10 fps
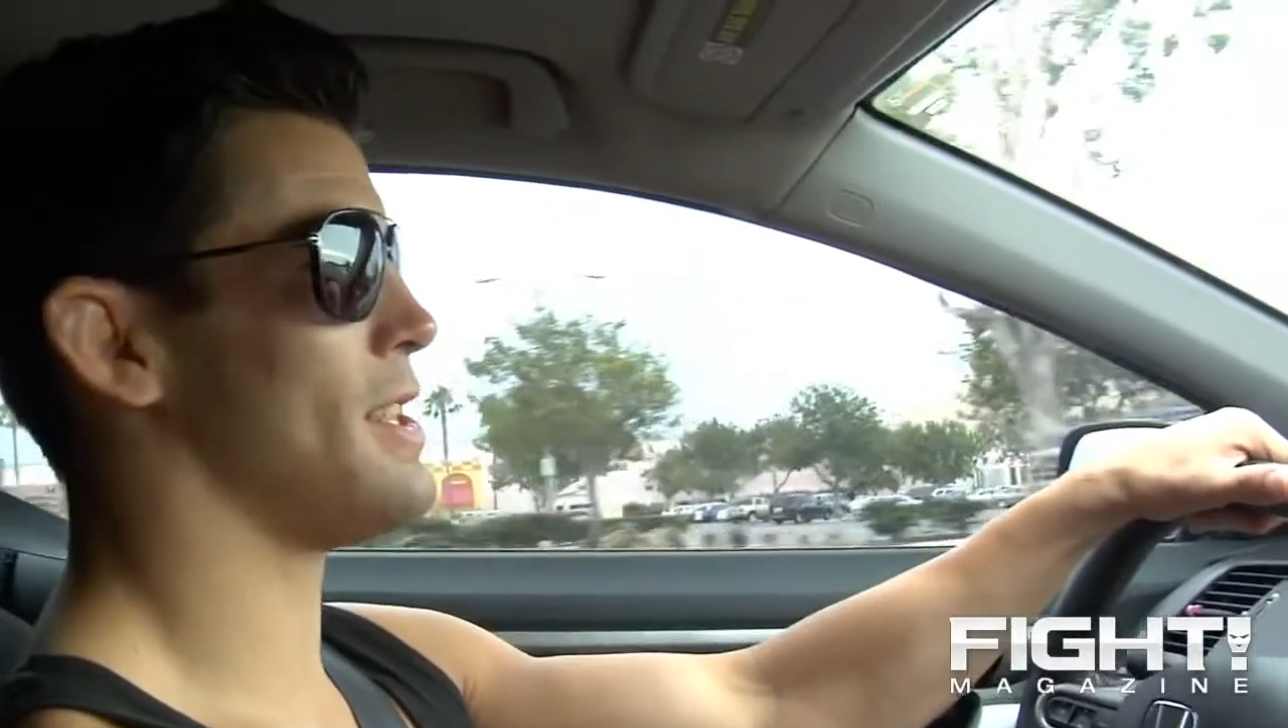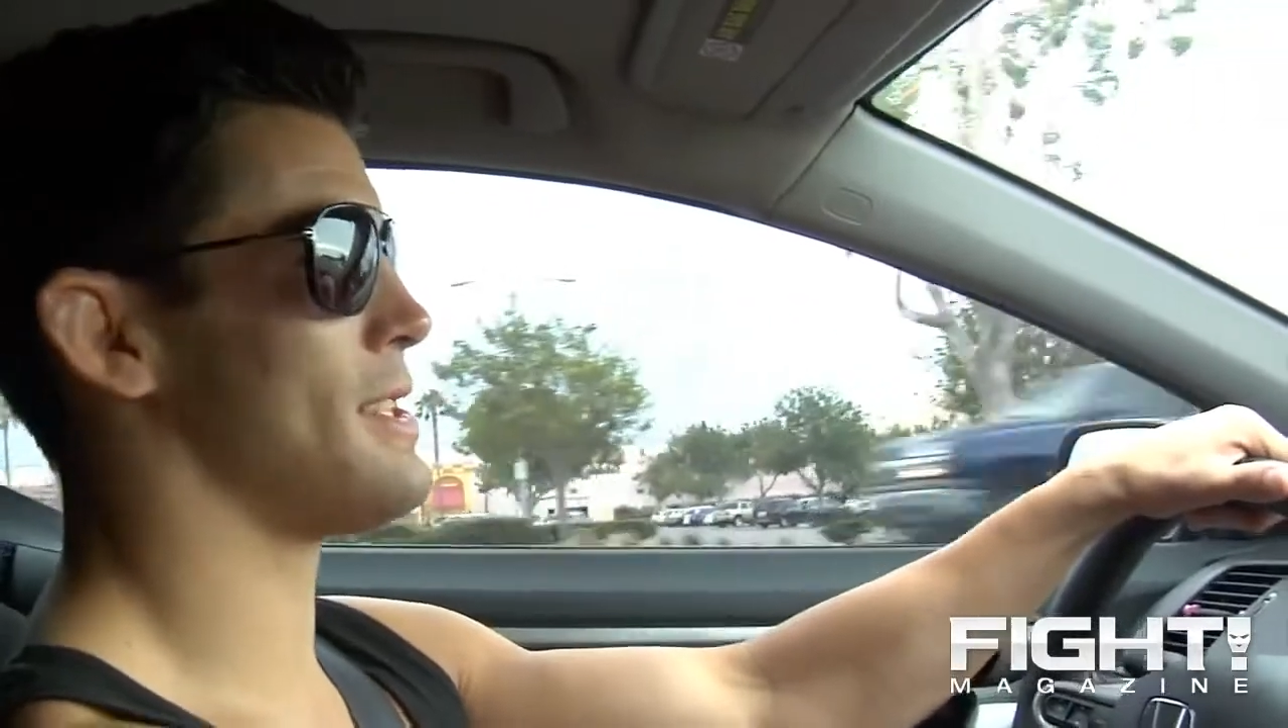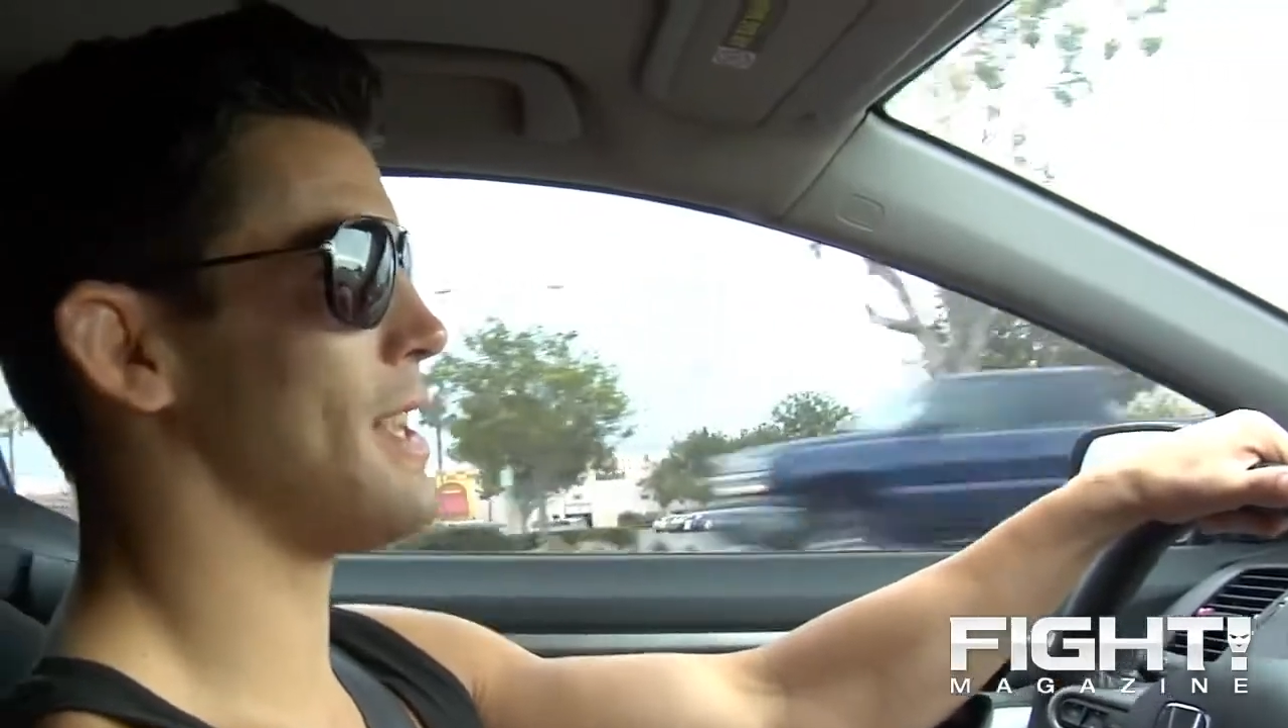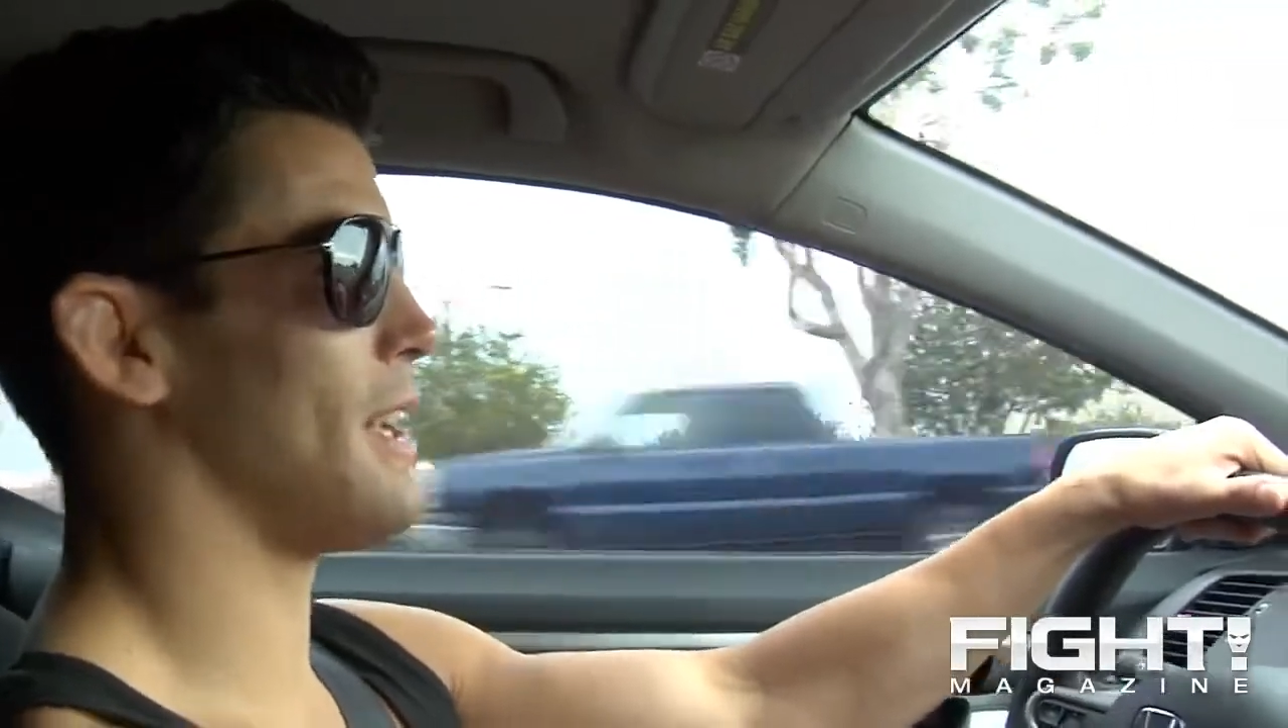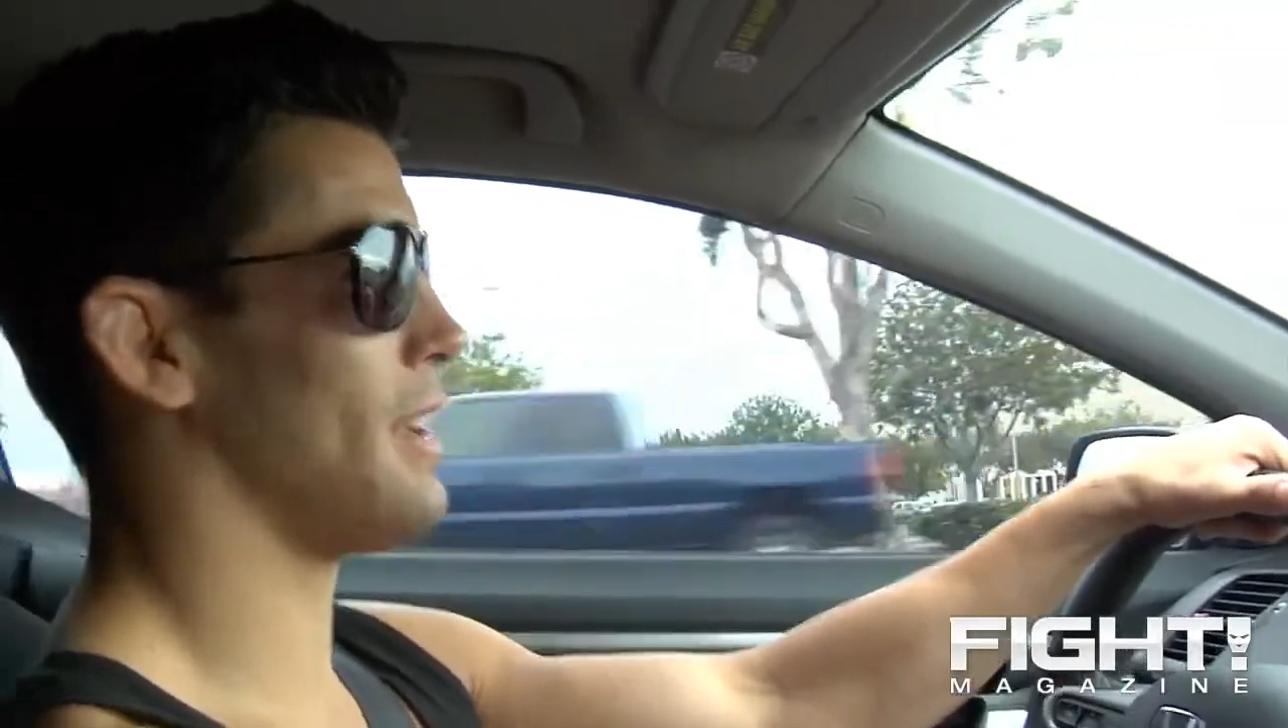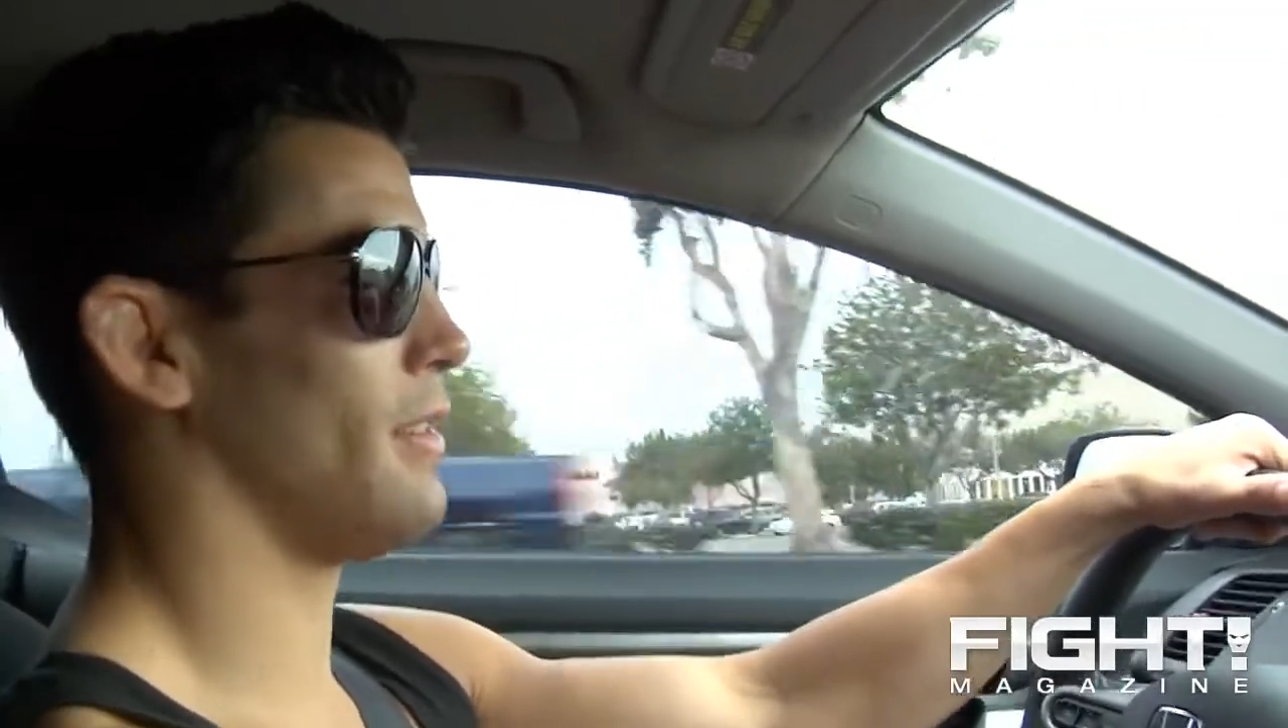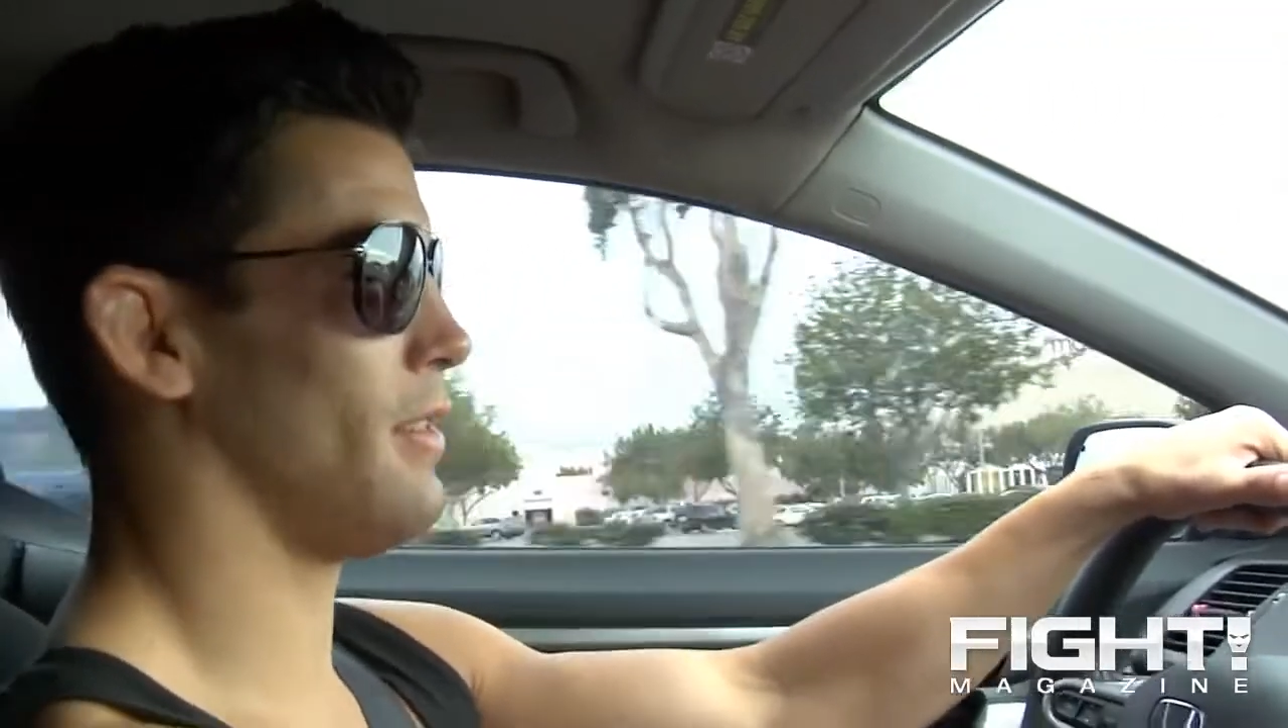to say